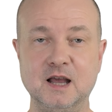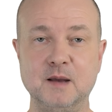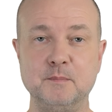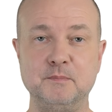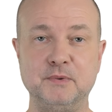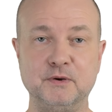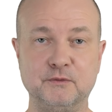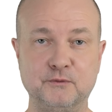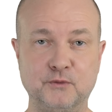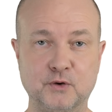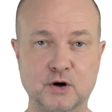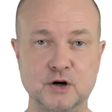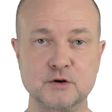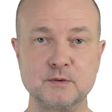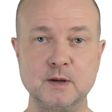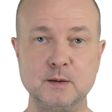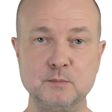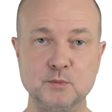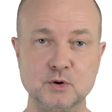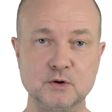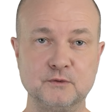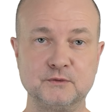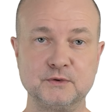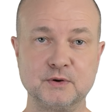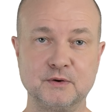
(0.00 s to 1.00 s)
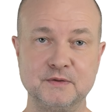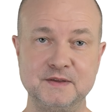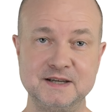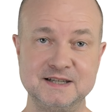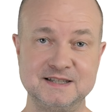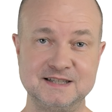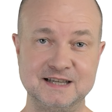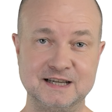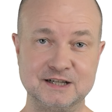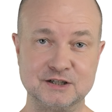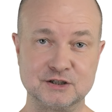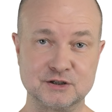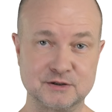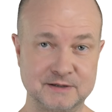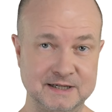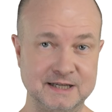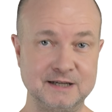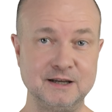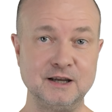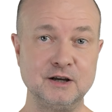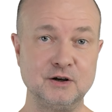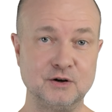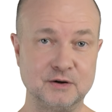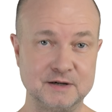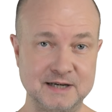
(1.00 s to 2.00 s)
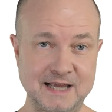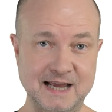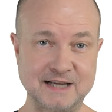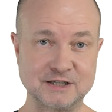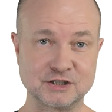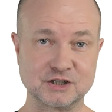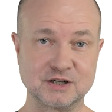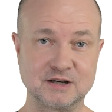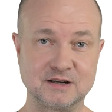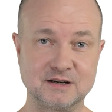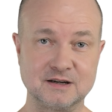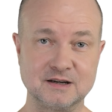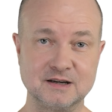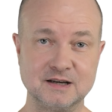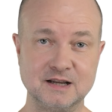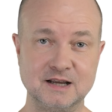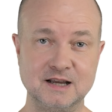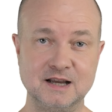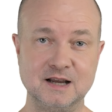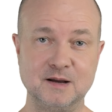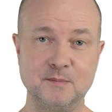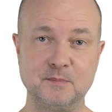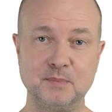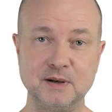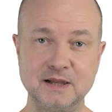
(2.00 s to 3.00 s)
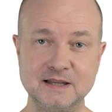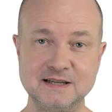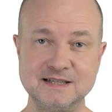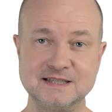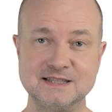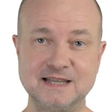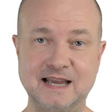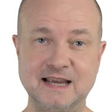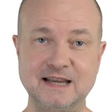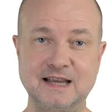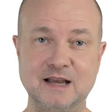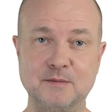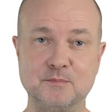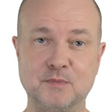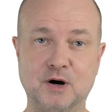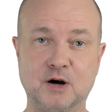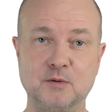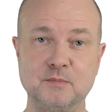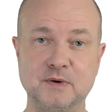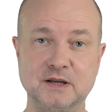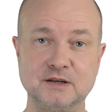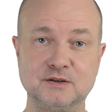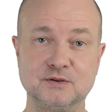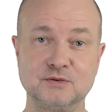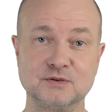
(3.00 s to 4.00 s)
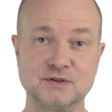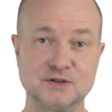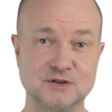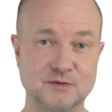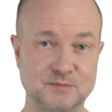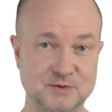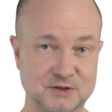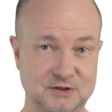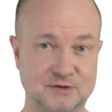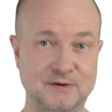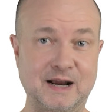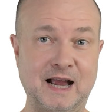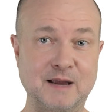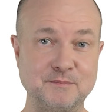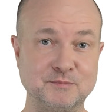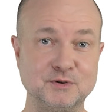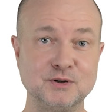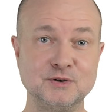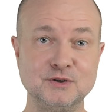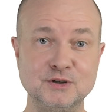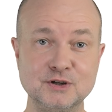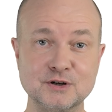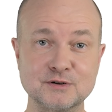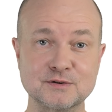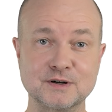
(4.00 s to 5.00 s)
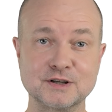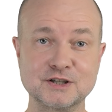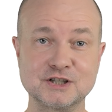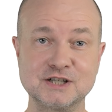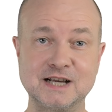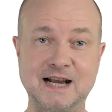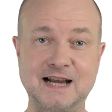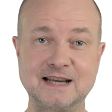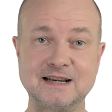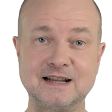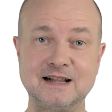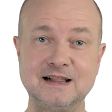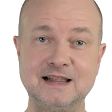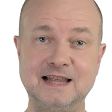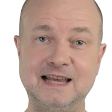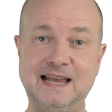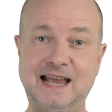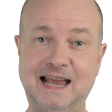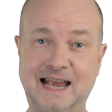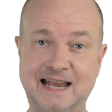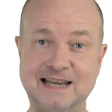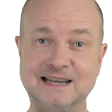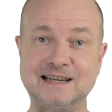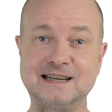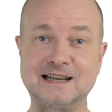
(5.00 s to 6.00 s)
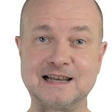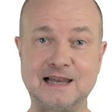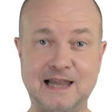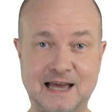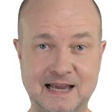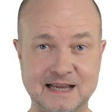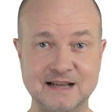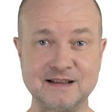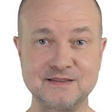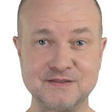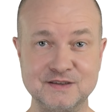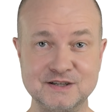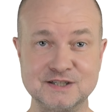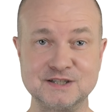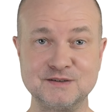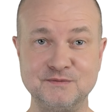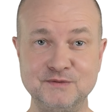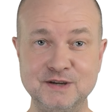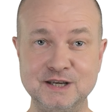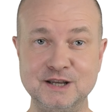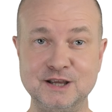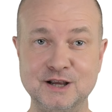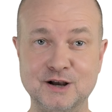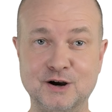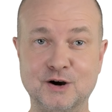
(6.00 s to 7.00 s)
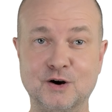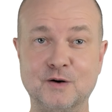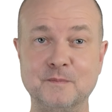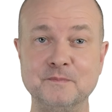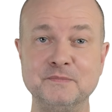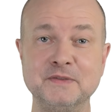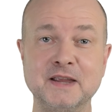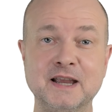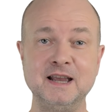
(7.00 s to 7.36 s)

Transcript: Before we move to this intriguing connection, please take a moment to subscribe to UroChannel and like this video.